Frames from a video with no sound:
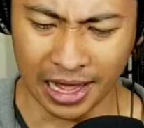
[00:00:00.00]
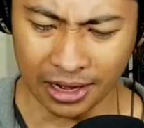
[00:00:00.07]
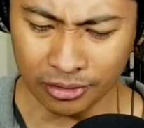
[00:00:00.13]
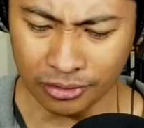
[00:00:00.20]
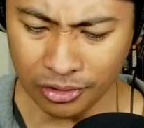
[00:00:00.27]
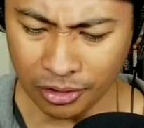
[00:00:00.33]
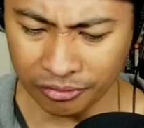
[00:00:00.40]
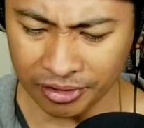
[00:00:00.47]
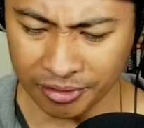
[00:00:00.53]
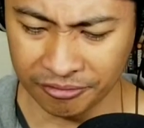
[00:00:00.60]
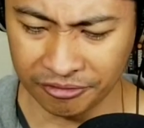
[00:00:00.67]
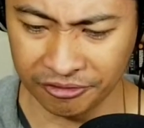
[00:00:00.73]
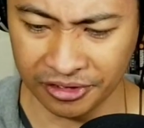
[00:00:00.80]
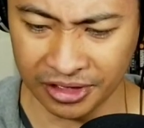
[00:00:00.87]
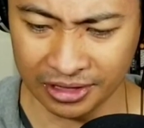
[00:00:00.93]
I don't know if I'm
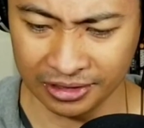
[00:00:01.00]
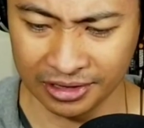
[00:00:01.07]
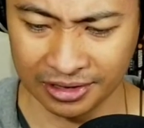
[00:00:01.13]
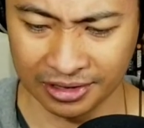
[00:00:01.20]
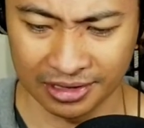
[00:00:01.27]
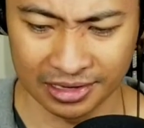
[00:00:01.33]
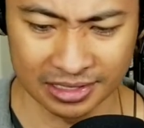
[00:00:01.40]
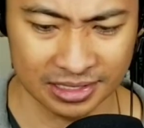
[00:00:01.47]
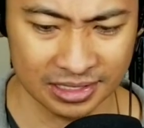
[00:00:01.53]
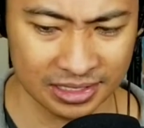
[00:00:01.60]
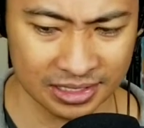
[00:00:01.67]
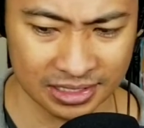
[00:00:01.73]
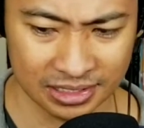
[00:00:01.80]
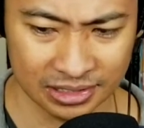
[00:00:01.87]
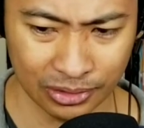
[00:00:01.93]
feeling this
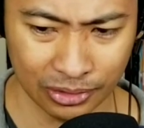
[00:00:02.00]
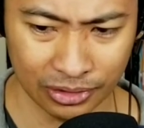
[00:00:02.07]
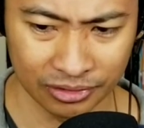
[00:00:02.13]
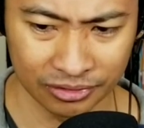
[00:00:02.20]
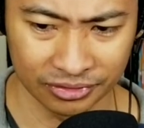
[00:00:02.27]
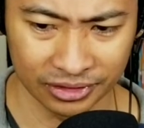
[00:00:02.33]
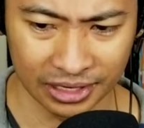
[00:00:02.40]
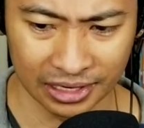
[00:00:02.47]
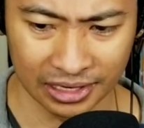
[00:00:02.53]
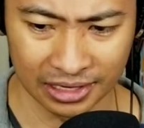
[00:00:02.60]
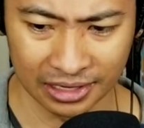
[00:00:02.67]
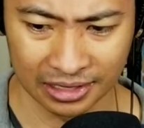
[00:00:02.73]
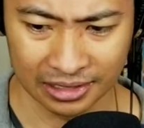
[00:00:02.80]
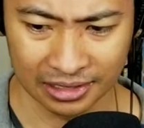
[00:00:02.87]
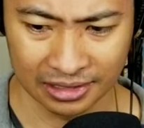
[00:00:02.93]
sort of
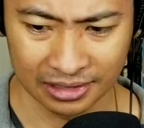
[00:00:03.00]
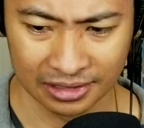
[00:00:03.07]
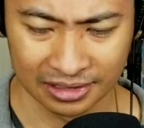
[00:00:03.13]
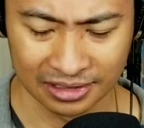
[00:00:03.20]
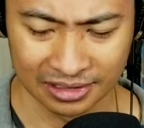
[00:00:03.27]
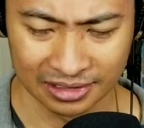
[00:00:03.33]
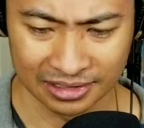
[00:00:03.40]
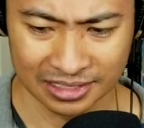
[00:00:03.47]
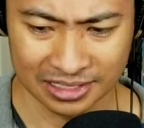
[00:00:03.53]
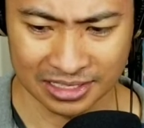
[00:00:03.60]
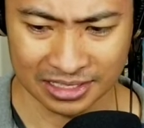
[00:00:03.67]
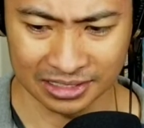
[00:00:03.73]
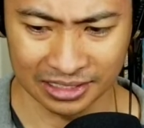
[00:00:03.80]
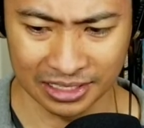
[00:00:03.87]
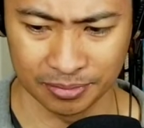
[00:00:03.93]
uh,
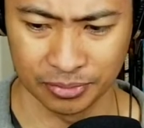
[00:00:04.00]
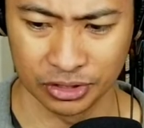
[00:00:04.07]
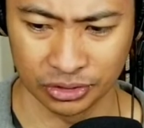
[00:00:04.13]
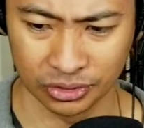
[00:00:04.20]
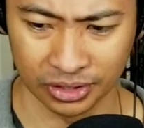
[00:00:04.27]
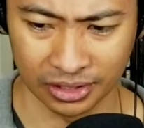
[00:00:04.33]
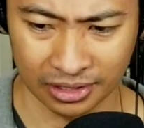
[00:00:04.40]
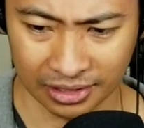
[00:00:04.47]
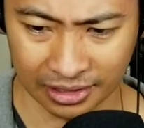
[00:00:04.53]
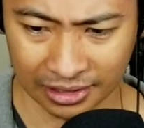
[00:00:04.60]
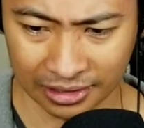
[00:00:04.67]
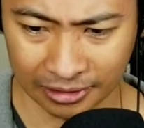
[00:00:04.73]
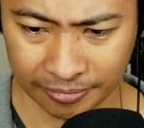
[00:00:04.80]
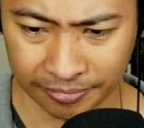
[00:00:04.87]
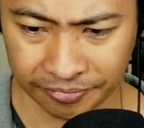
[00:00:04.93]
slip joint
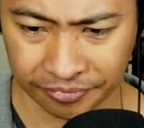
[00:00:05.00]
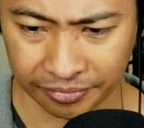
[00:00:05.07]
thing.